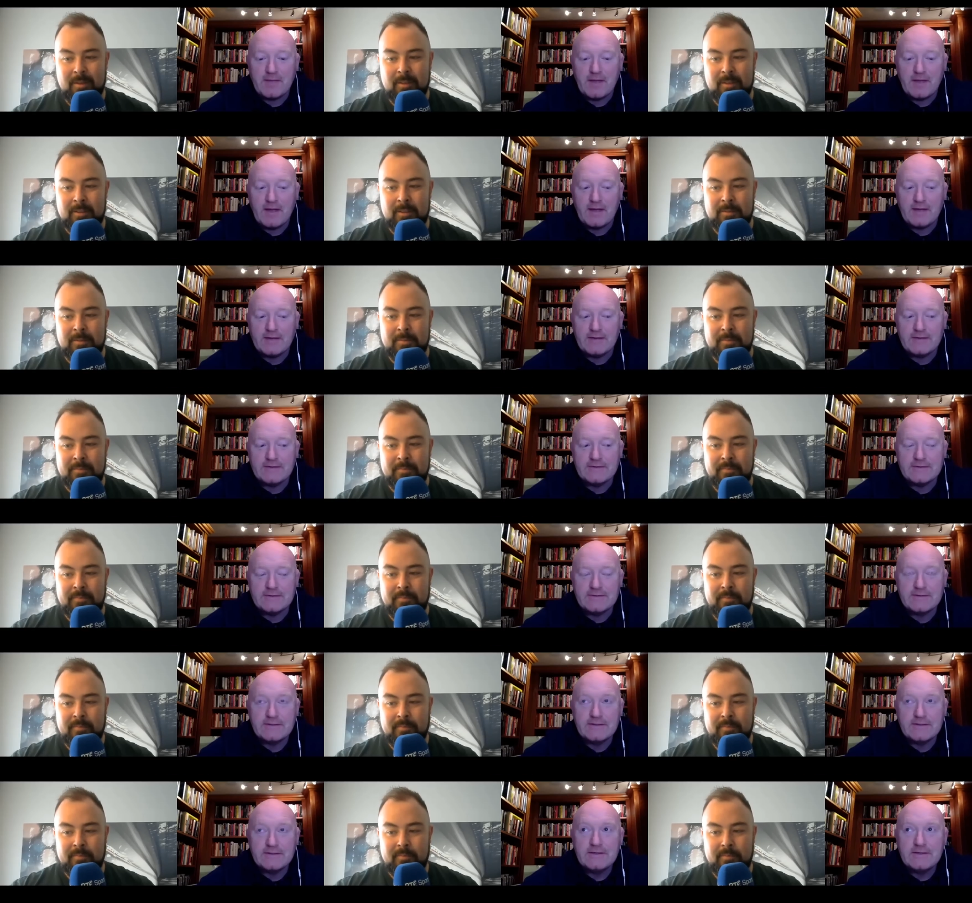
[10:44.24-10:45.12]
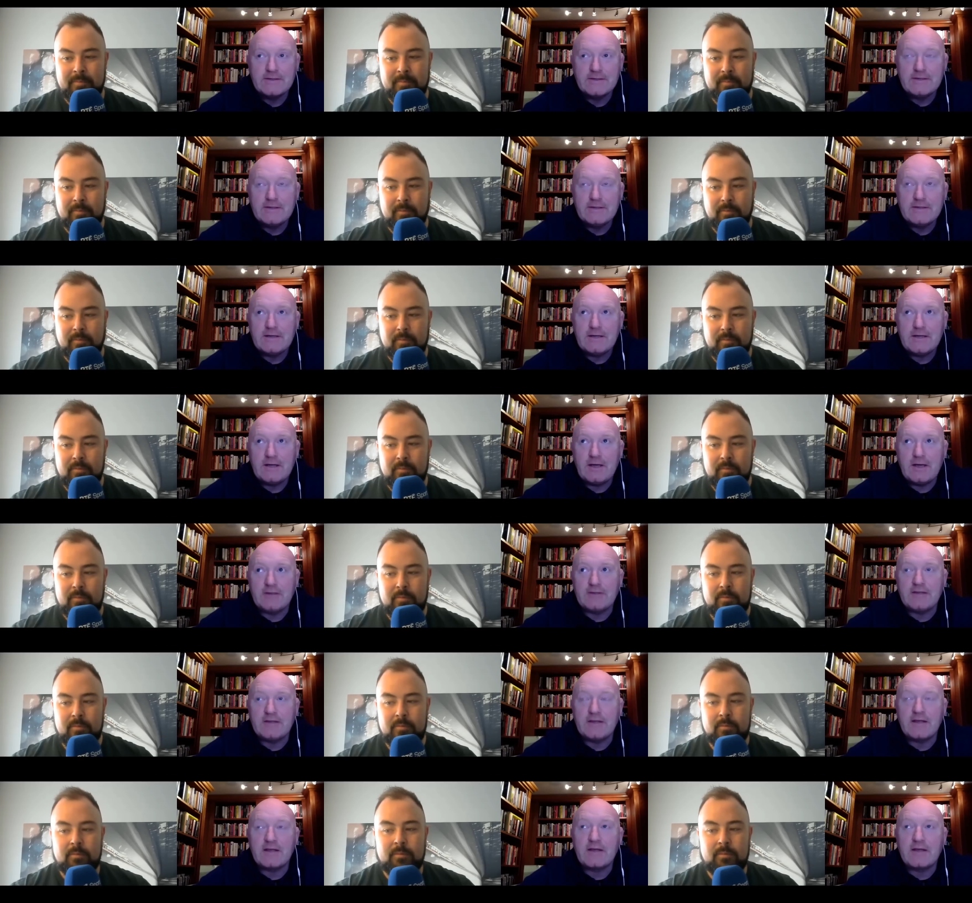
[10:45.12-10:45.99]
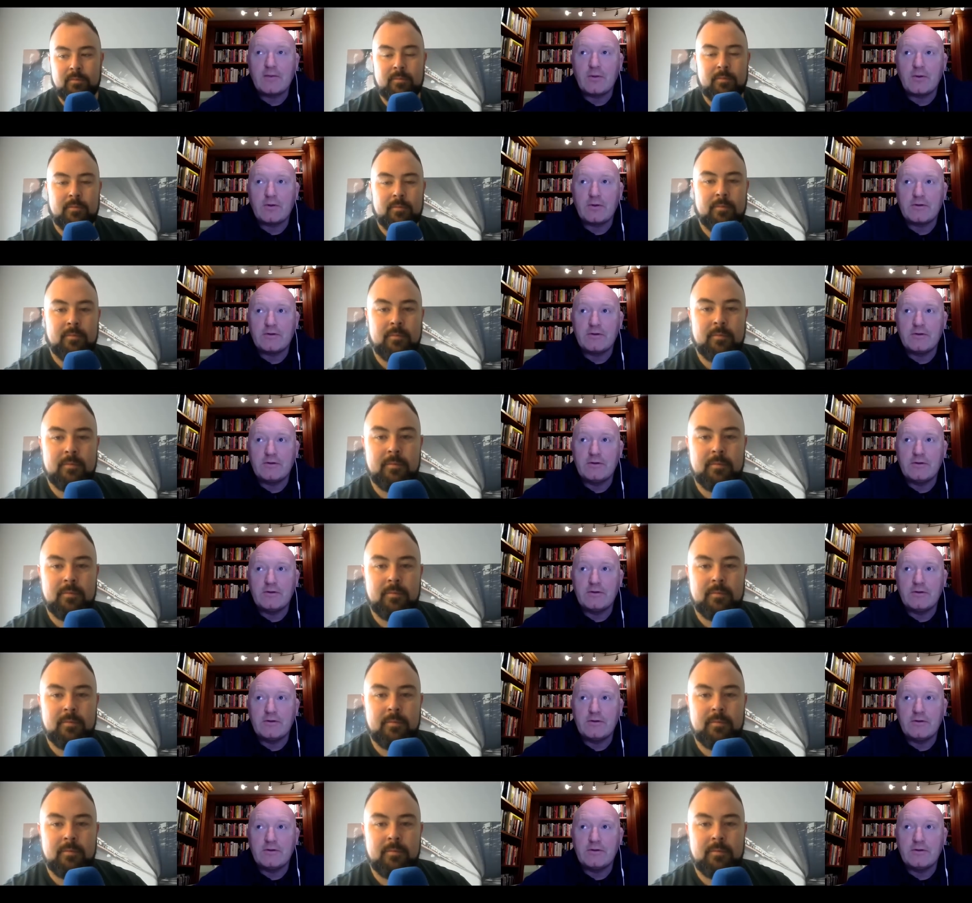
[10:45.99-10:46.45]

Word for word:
Speaker 1: and I think what